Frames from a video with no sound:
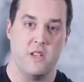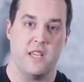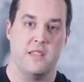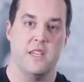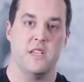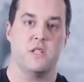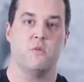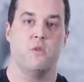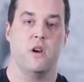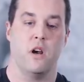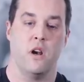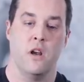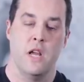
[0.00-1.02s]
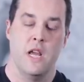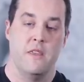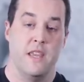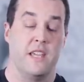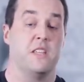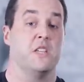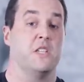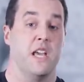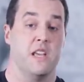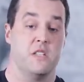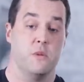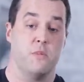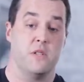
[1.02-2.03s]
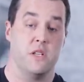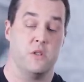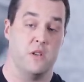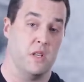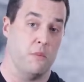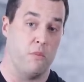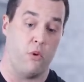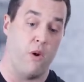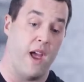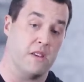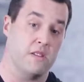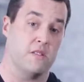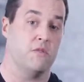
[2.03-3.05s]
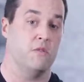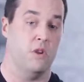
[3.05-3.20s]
like this where they get the chance to potentially impress,